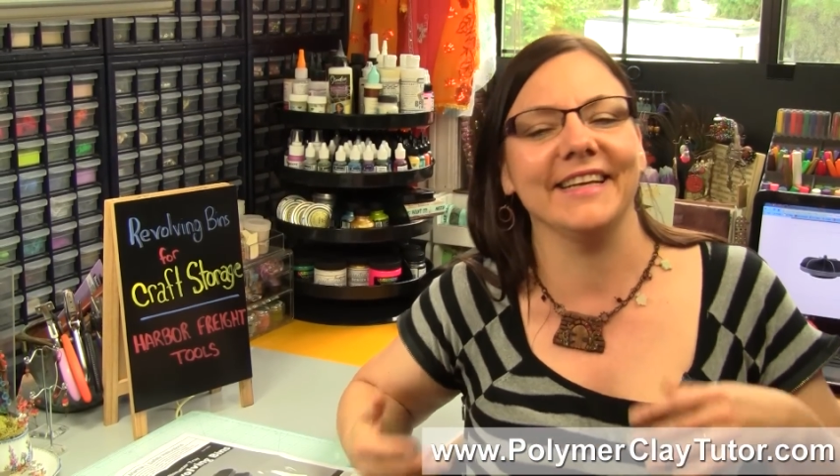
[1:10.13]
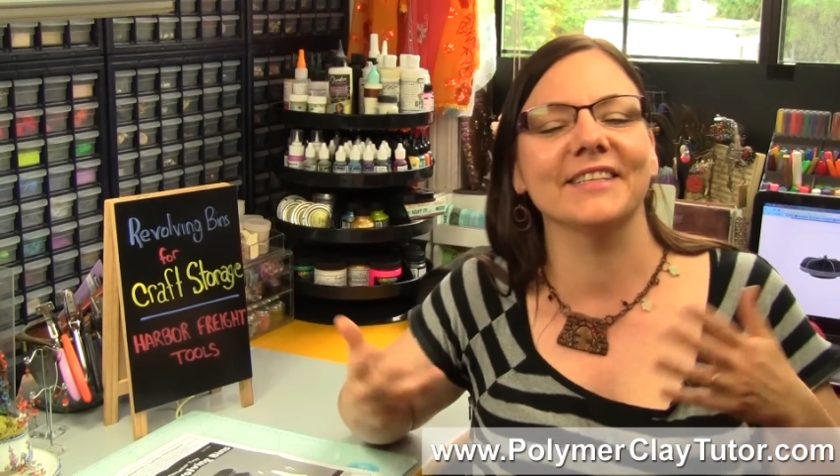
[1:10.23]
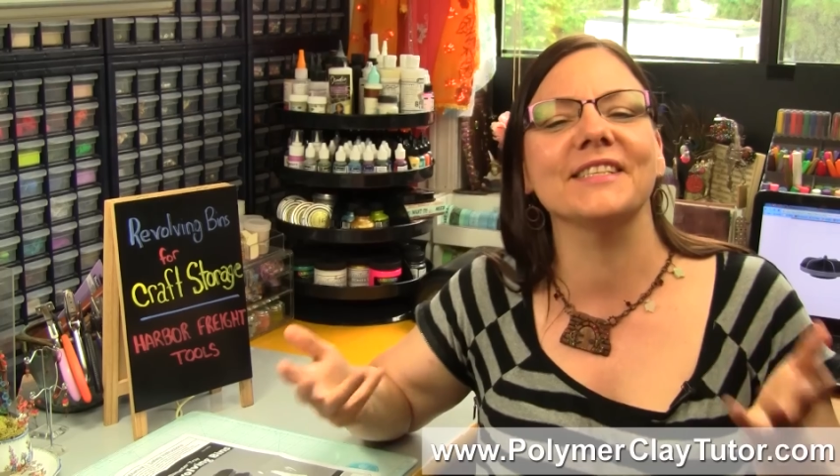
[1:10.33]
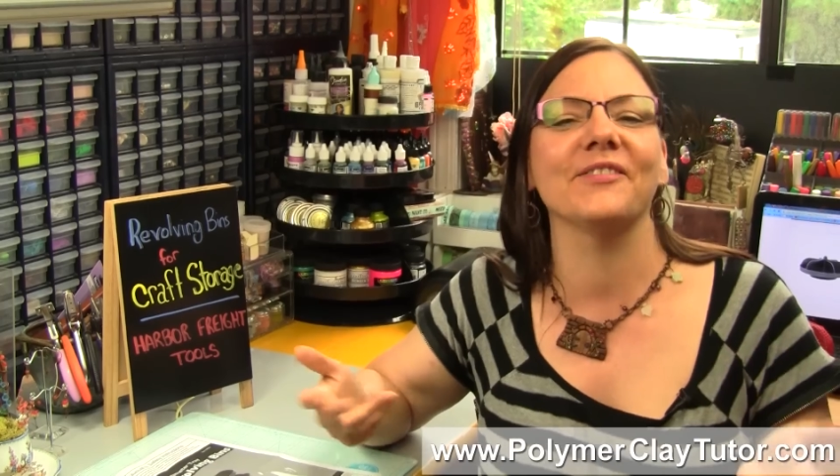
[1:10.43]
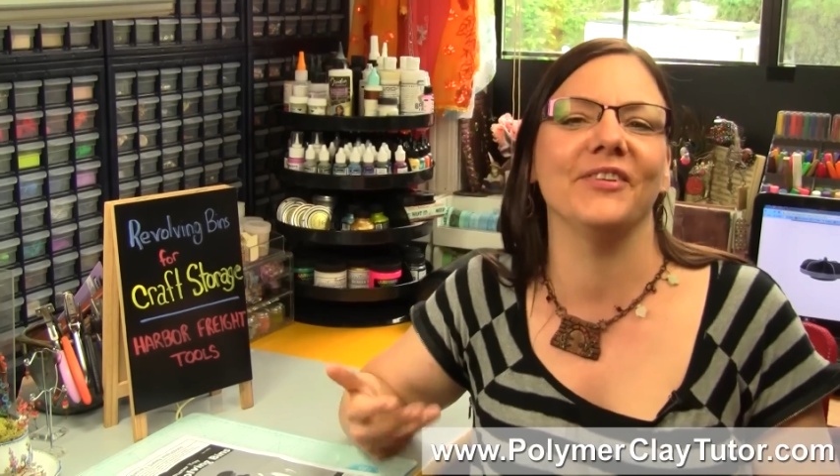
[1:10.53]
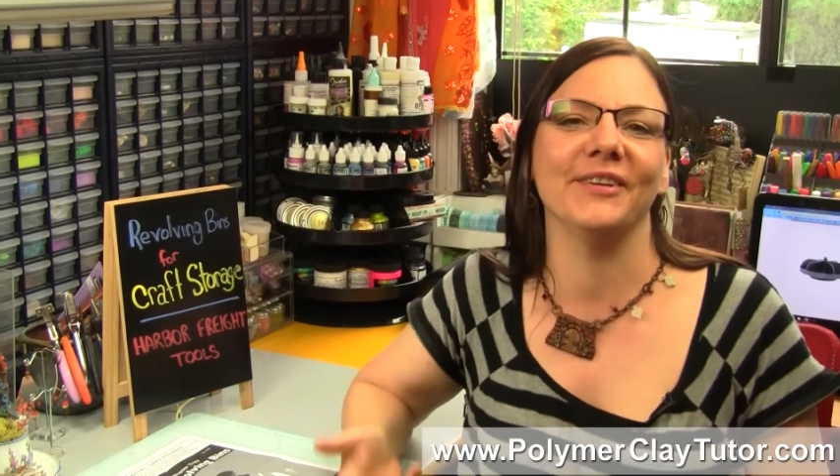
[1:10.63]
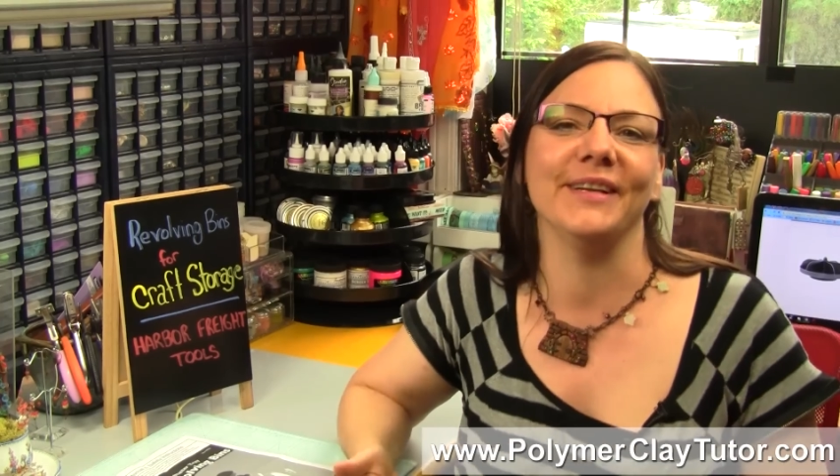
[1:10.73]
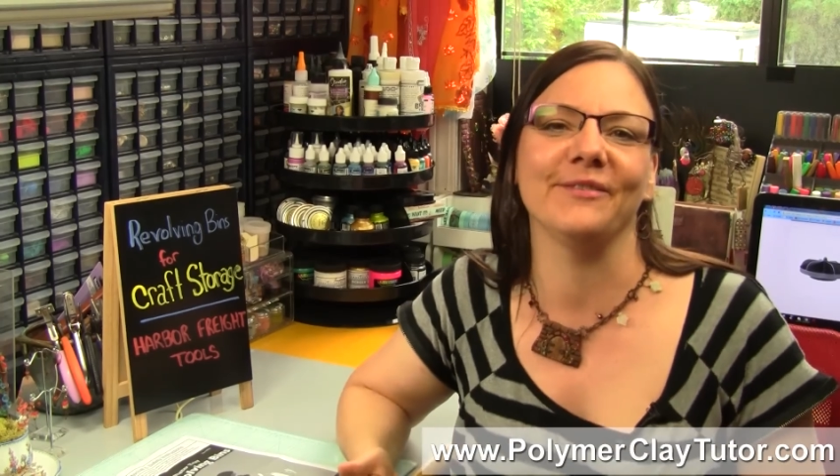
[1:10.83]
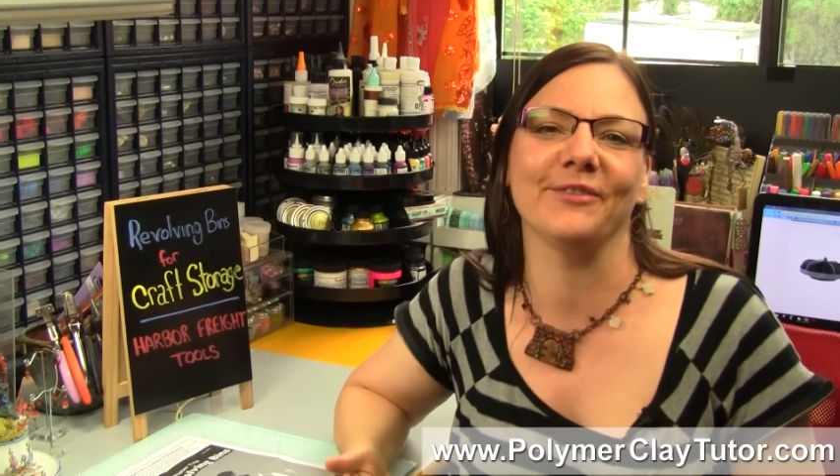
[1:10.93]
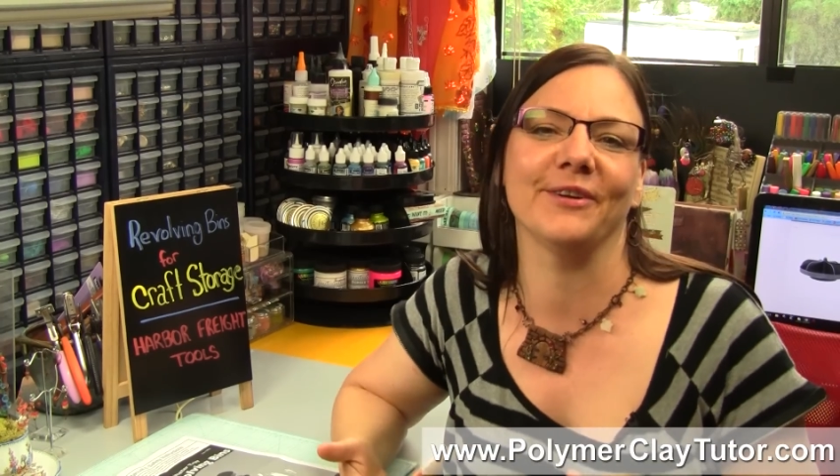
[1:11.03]
you know, stuff you
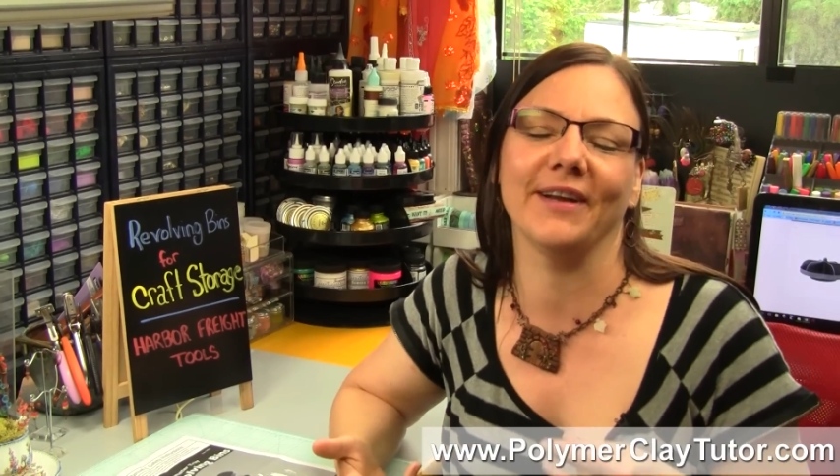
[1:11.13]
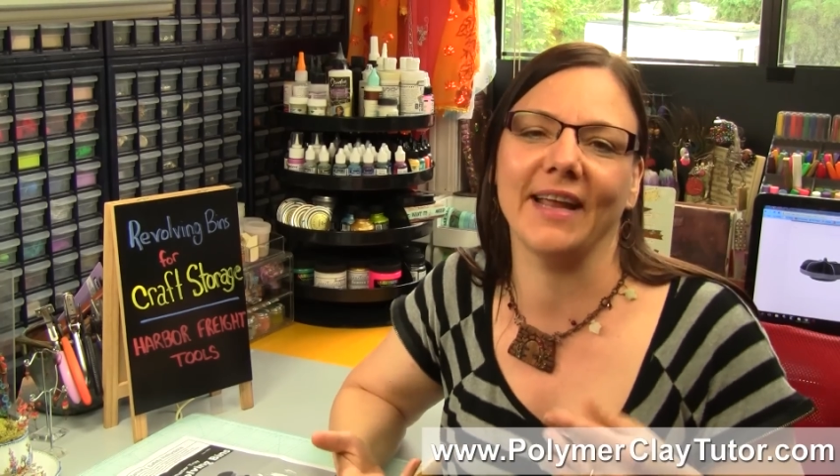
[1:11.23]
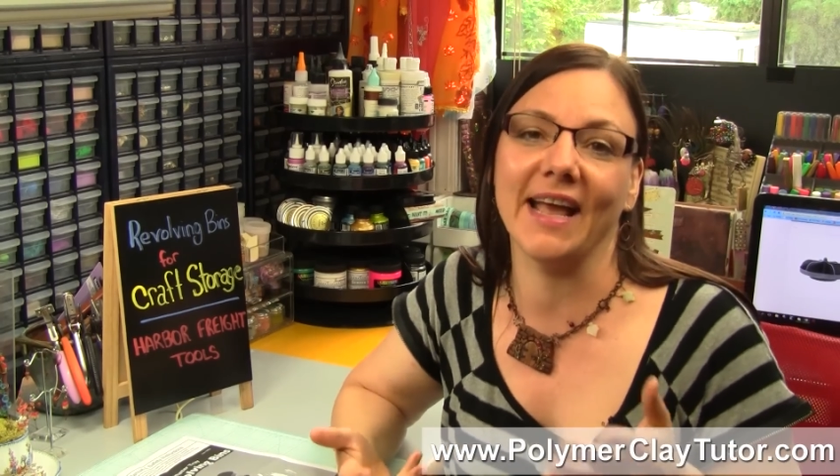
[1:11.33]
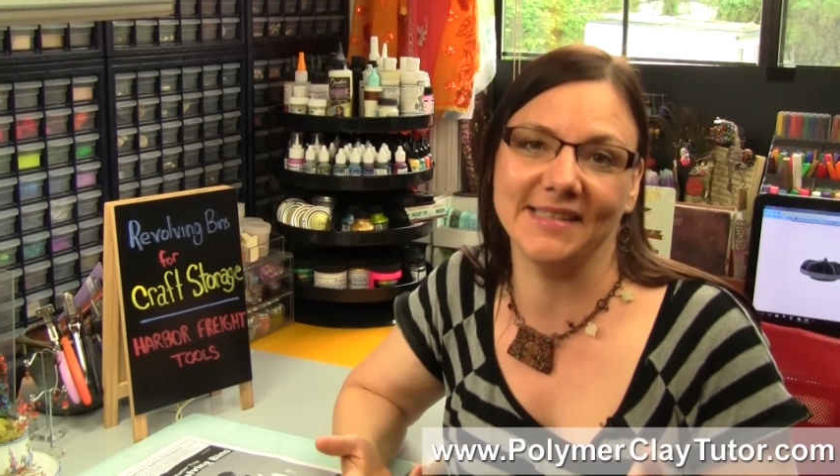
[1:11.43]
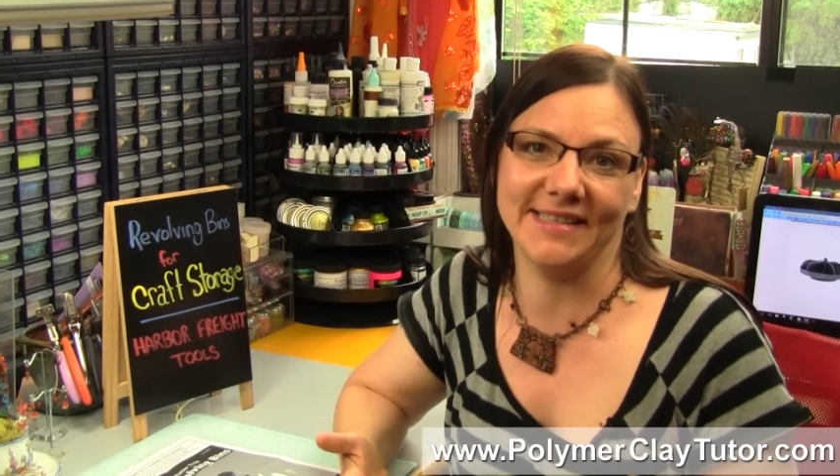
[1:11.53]
need for a gas